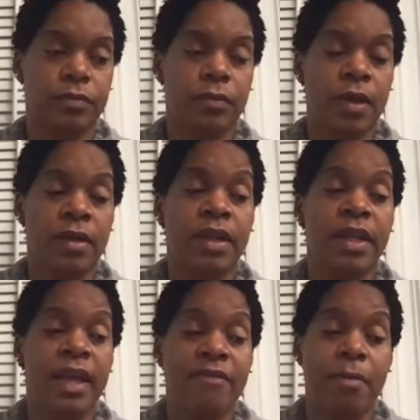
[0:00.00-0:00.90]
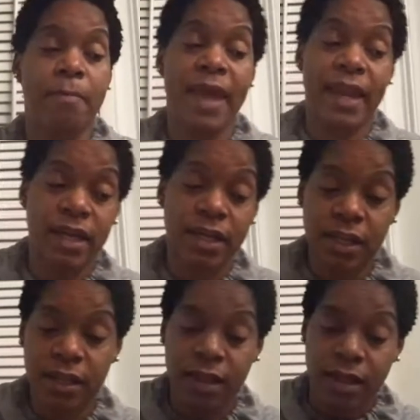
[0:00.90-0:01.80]
Did he have a
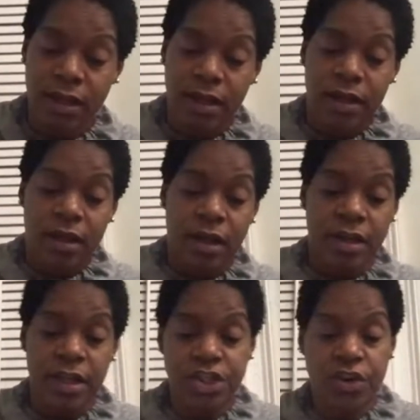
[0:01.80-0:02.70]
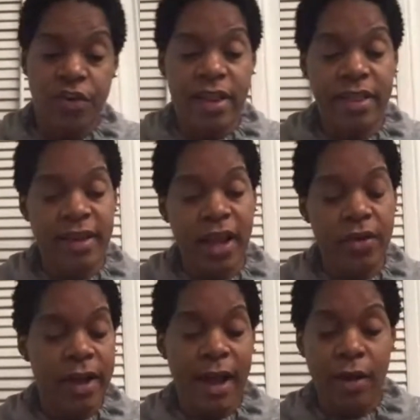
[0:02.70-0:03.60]
medical condition or anything that could
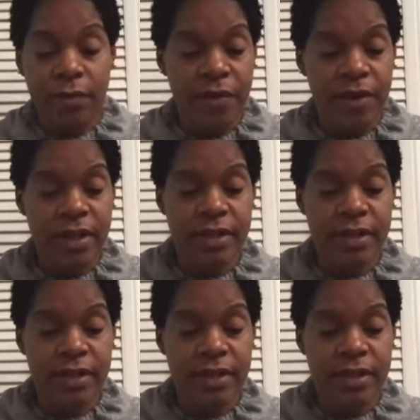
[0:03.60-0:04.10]
account for it?